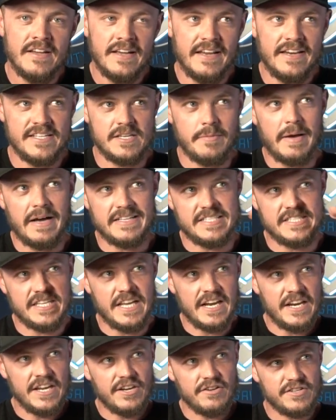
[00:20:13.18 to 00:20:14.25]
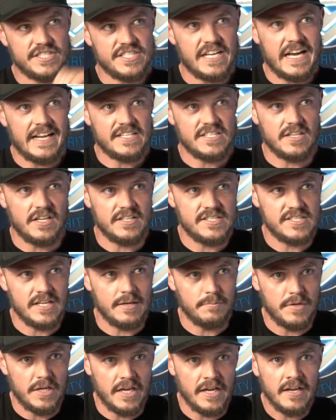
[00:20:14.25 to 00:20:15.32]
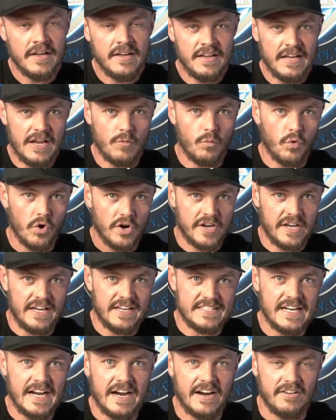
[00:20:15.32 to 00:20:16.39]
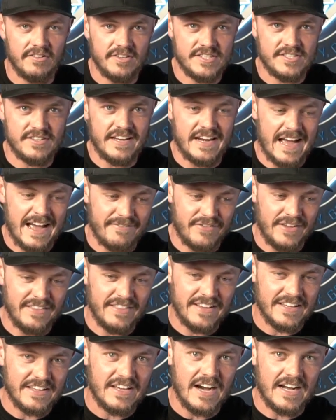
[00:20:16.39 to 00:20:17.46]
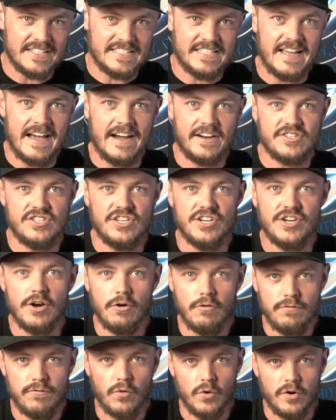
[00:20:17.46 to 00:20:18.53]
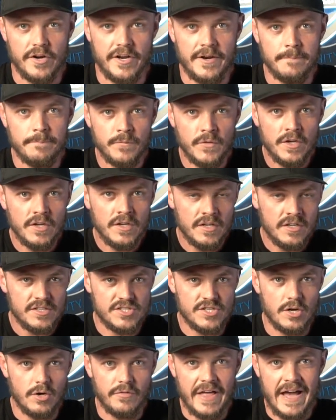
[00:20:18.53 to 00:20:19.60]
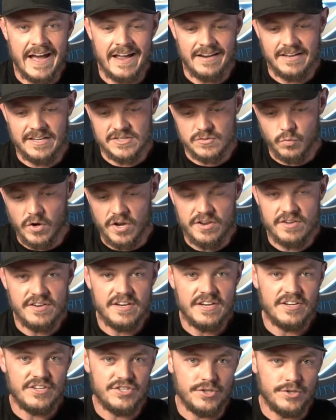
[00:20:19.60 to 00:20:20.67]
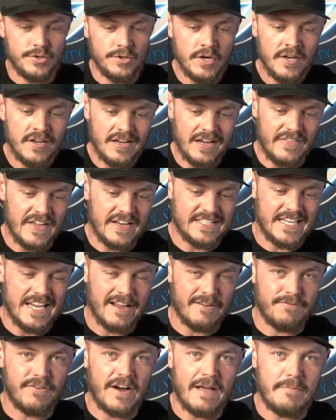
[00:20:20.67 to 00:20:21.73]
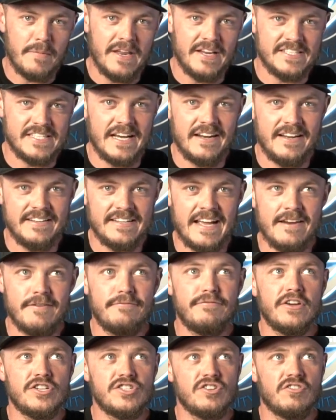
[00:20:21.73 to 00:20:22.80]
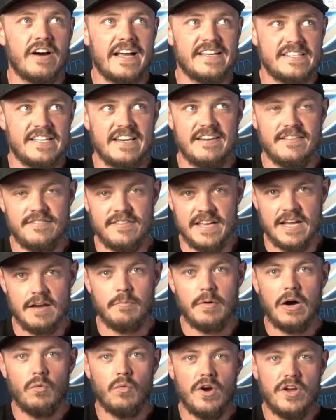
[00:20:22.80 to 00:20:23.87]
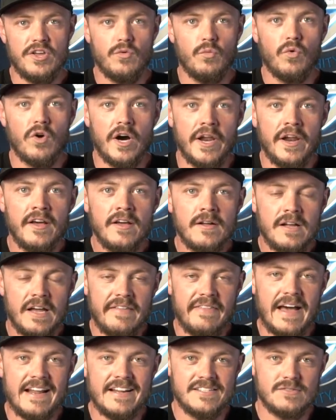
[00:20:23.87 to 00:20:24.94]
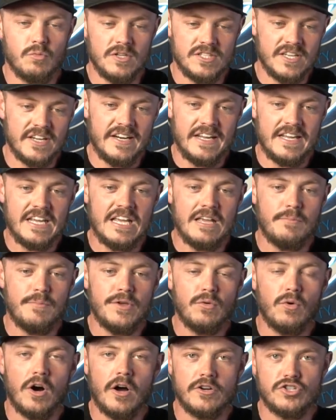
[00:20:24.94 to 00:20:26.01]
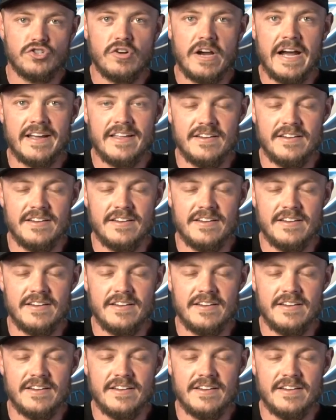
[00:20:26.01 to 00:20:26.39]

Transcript: It is about setting your sights on something and working tirelessly and having the guts to actually go for it. So that is what you need to do. And then take 5 minutes out of the day to visualize it and think about what you want. And that is what's going to keep you on track.